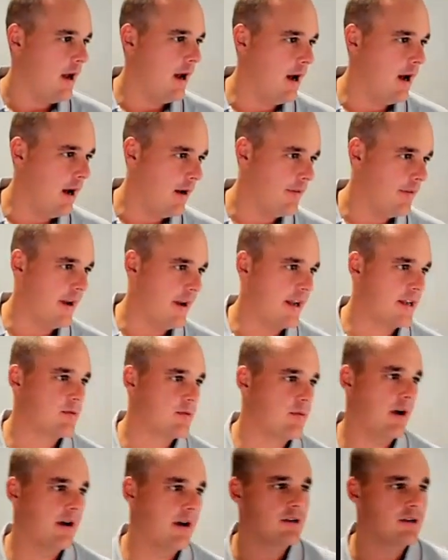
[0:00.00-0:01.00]
The
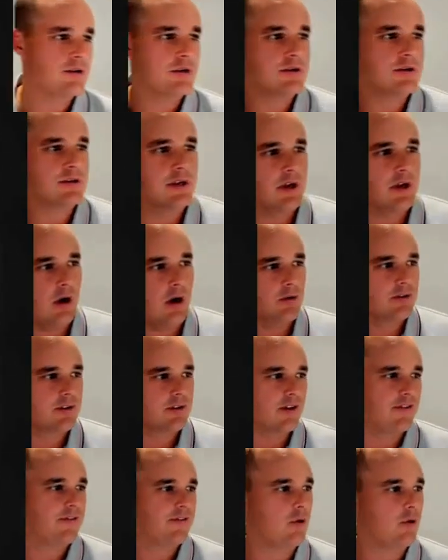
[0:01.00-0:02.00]
next one is using Alt
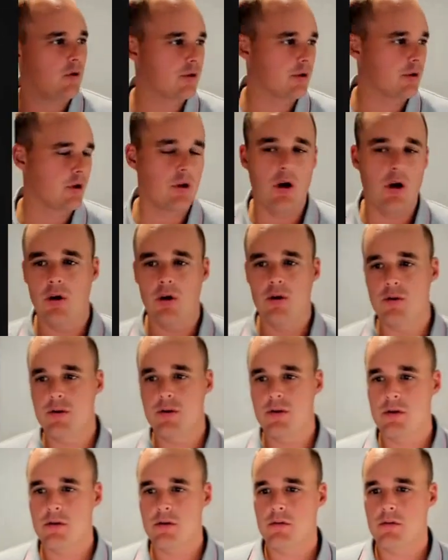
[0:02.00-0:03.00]
F4 to
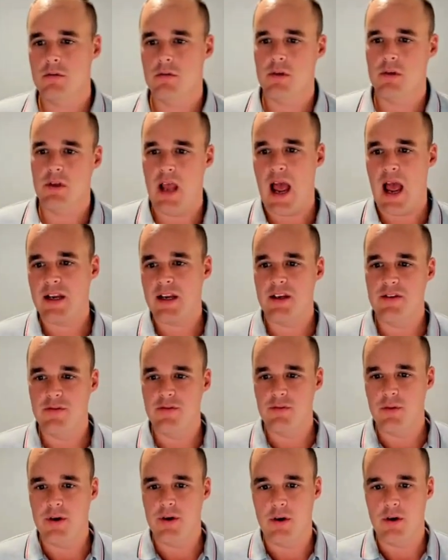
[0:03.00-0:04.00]
close the
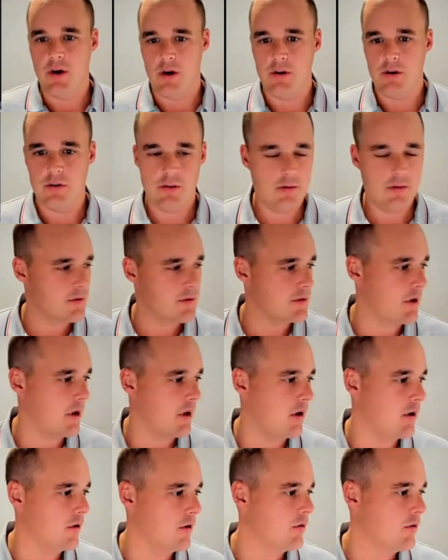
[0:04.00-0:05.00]
active window.
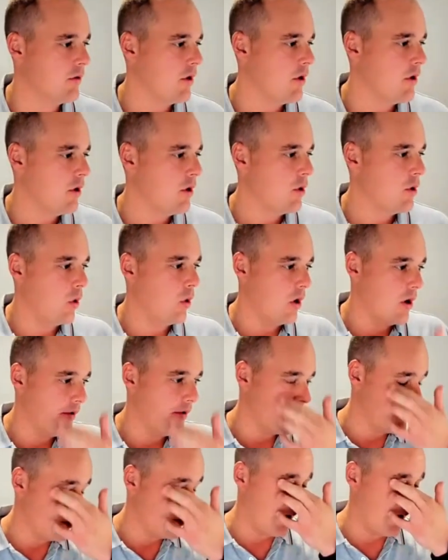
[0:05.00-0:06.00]
So
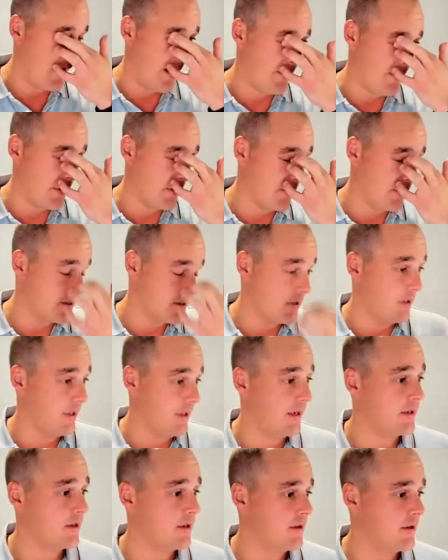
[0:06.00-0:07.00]
wherever you happen to be
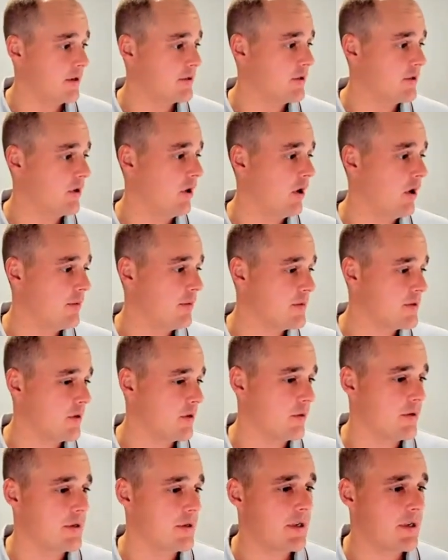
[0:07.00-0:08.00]
selected at the time,
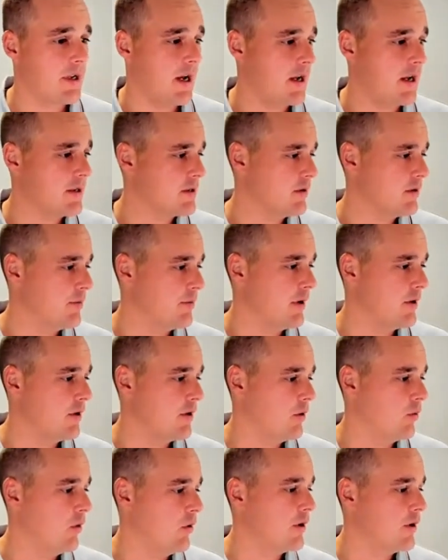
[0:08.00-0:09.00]
so in this case it'd be
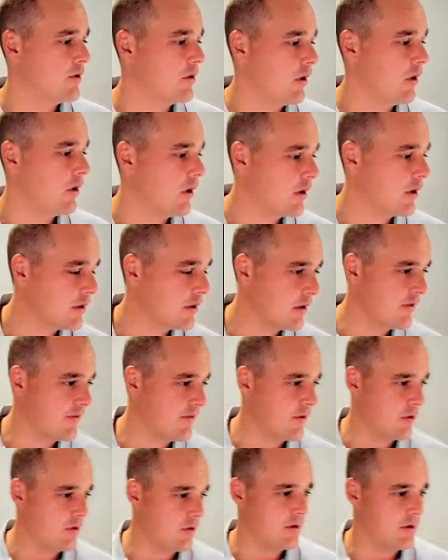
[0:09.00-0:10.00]
the Word doc,
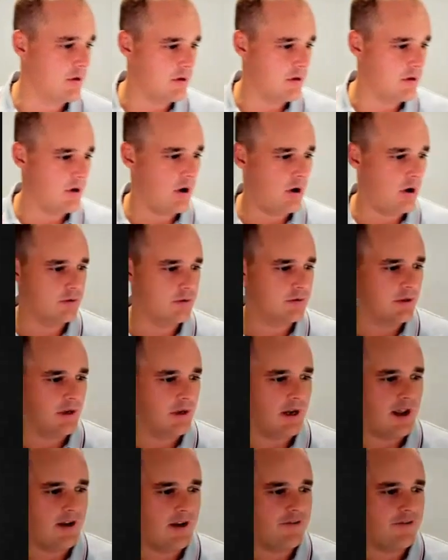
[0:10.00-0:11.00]
if you did Alt
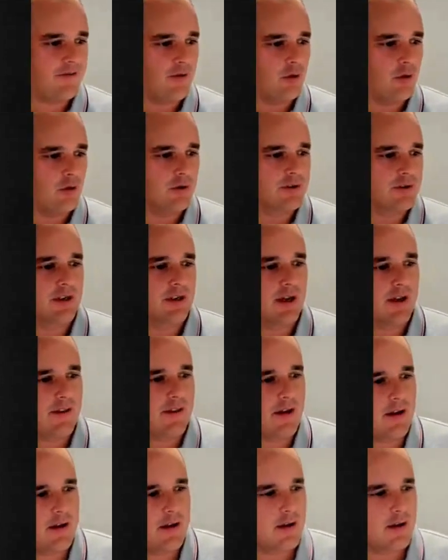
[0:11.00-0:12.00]
and F4
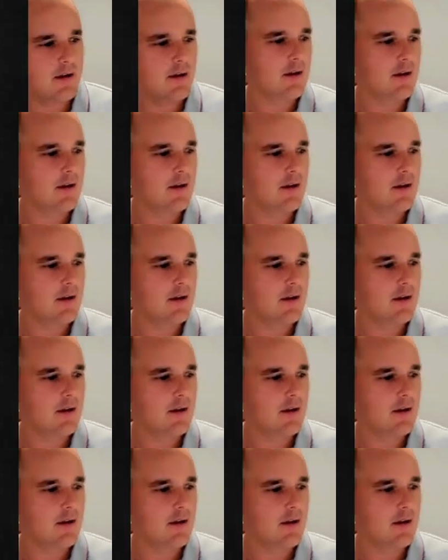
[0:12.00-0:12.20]
together,